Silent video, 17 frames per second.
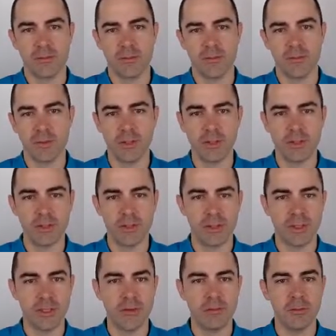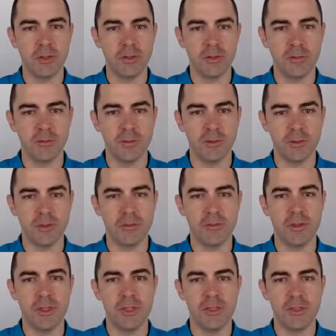Well, it can be used for
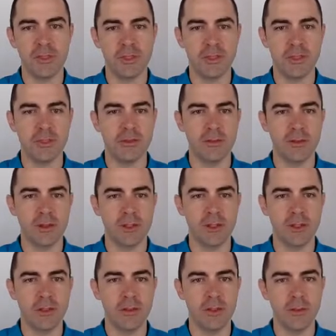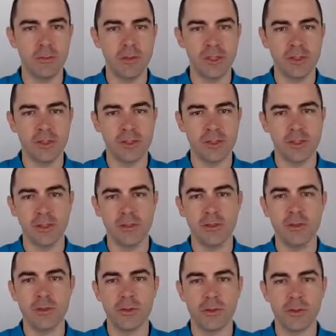surveillance, and here objects are
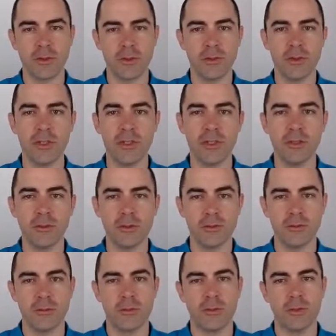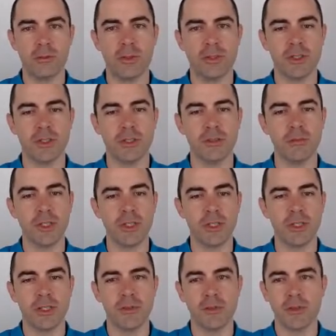crudely represented by
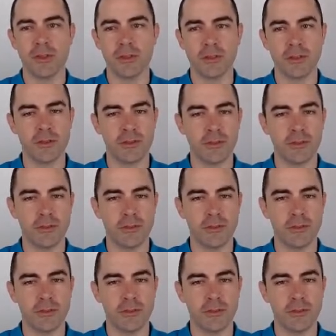Gaussians or